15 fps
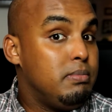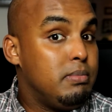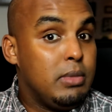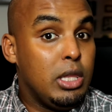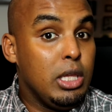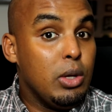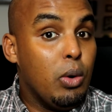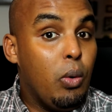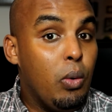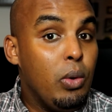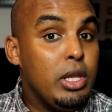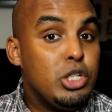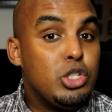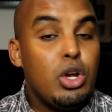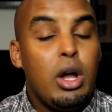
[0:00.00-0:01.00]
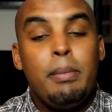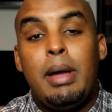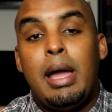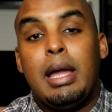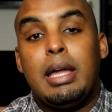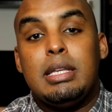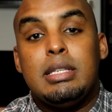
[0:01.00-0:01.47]
the only
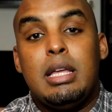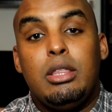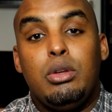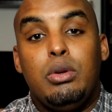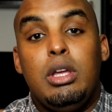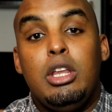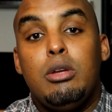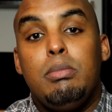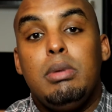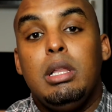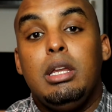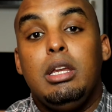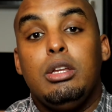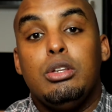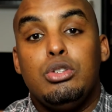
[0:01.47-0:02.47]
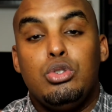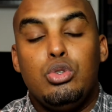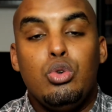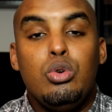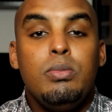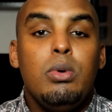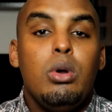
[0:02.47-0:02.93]
drawback is that their inability to
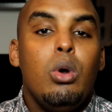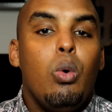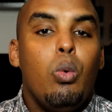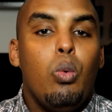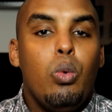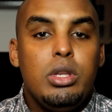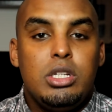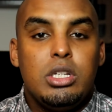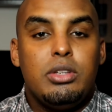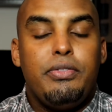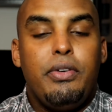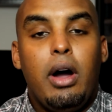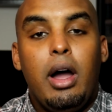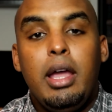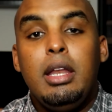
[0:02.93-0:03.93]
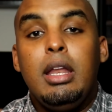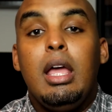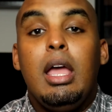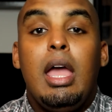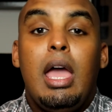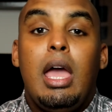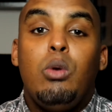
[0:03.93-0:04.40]
zoom, which is fine.
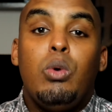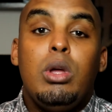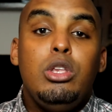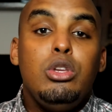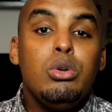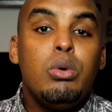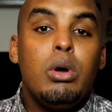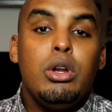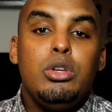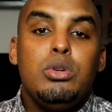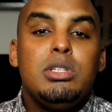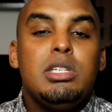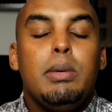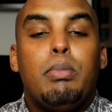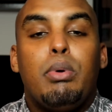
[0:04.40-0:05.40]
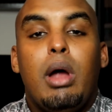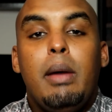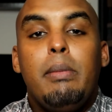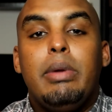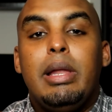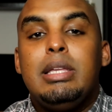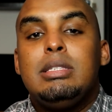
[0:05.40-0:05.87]
And when you are using
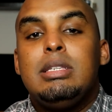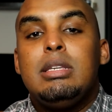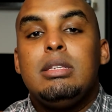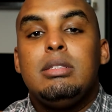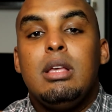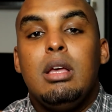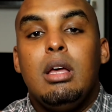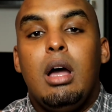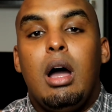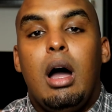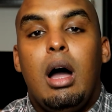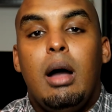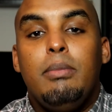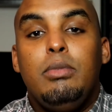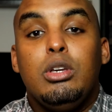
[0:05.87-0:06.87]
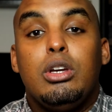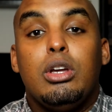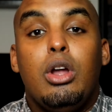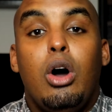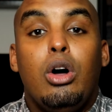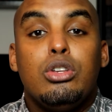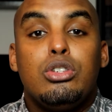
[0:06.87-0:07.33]
prime lenses, you can
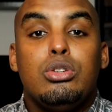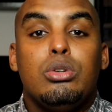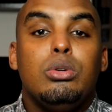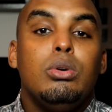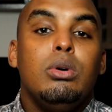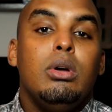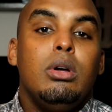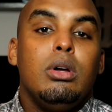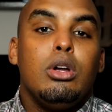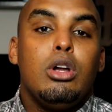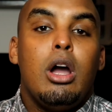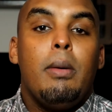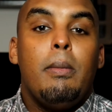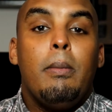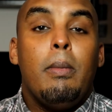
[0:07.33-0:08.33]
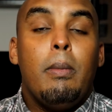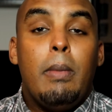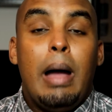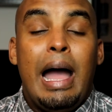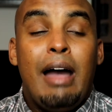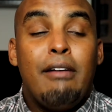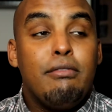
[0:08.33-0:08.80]
also
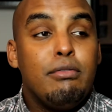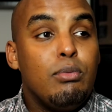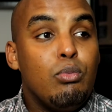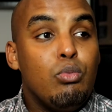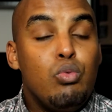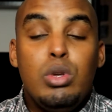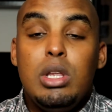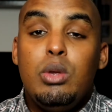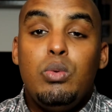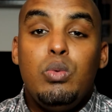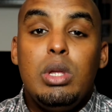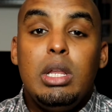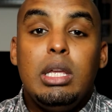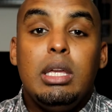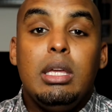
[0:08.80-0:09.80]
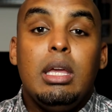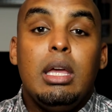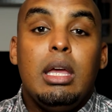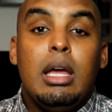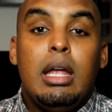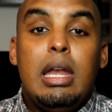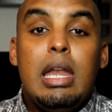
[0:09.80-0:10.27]
have really
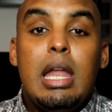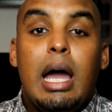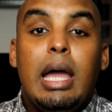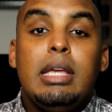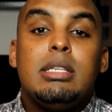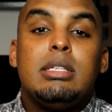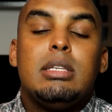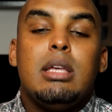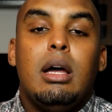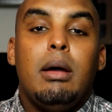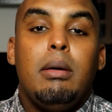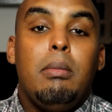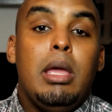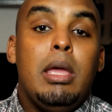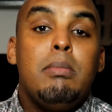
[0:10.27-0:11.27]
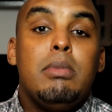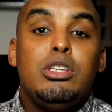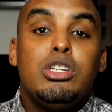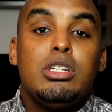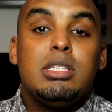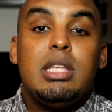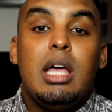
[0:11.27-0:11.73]
nice
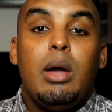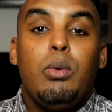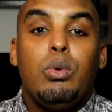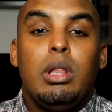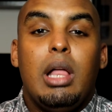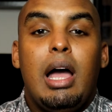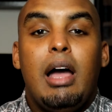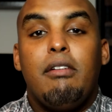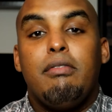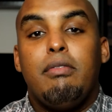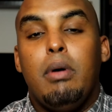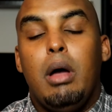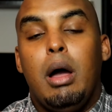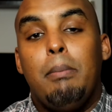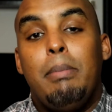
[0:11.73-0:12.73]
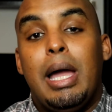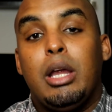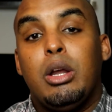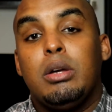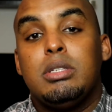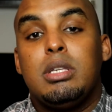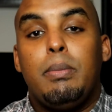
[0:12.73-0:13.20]
images that will have a
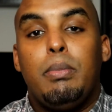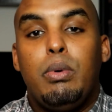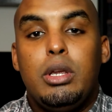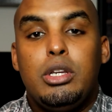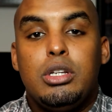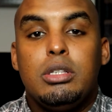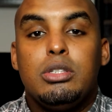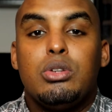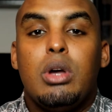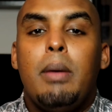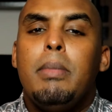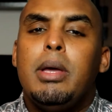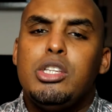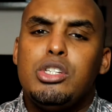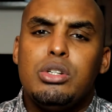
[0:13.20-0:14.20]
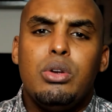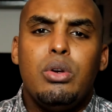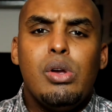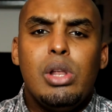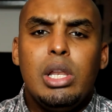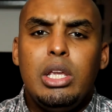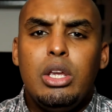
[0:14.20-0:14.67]
background separation. So I mentioned
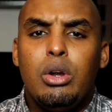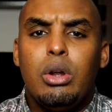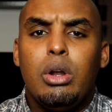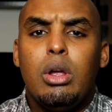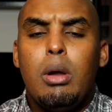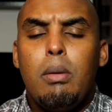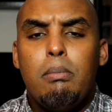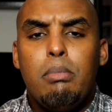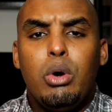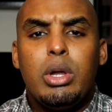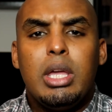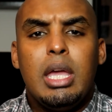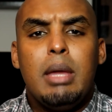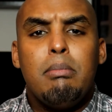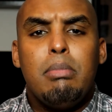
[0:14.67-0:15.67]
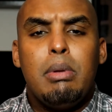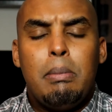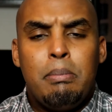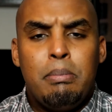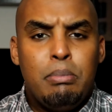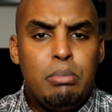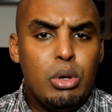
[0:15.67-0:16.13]
earlier bokeh
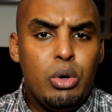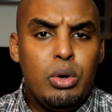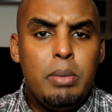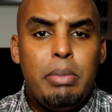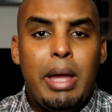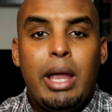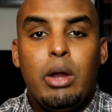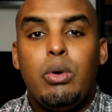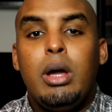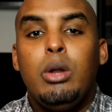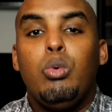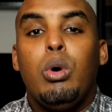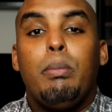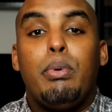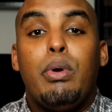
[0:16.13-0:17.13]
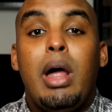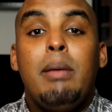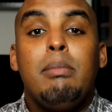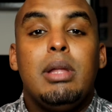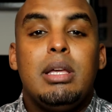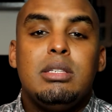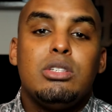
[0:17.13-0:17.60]
and blurry background. Well,
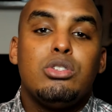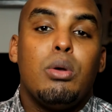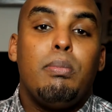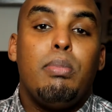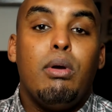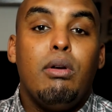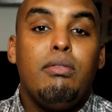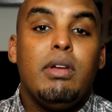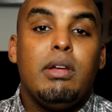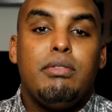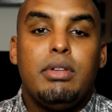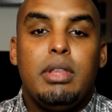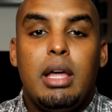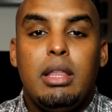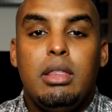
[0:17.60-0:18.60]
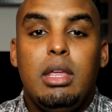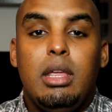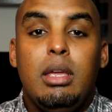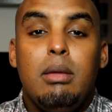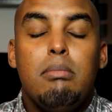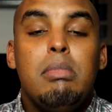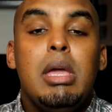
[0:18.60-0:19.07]
prime lenses are perfect for that.
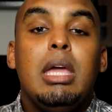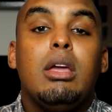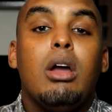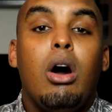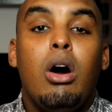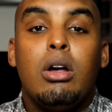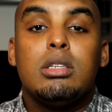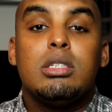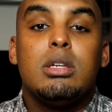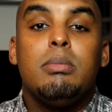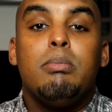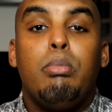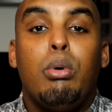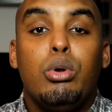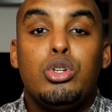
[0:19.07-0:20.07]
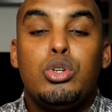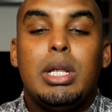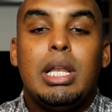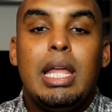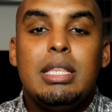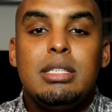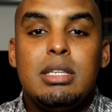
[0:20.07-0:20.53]
They make awesome
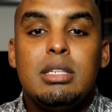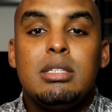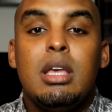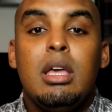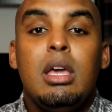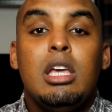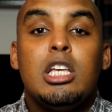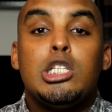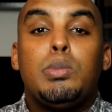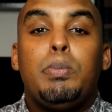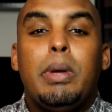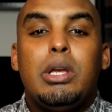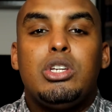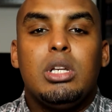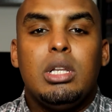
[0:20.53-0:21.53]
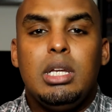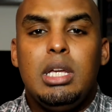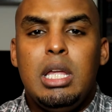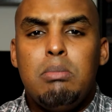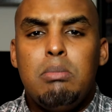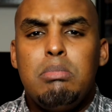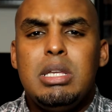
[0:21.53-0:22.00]
portrait lenses, especially
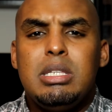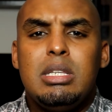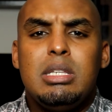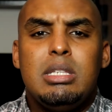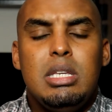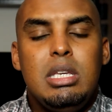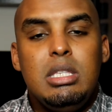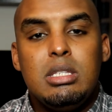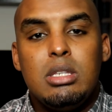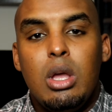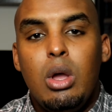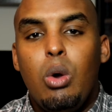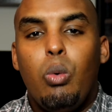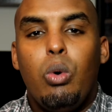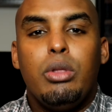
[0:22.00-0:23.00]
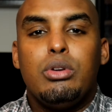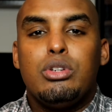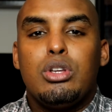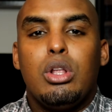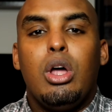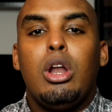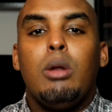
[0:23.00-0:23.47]
in busy scenes where there's
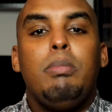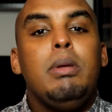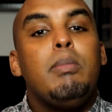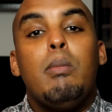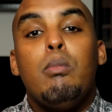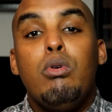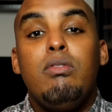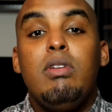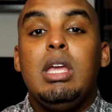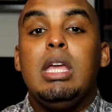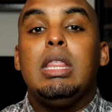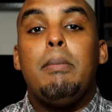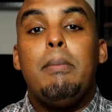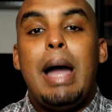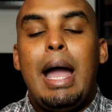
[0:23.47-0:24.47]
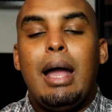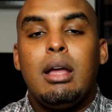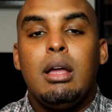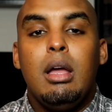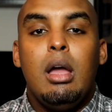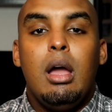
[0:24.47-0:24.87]
a lot of people moving in the back.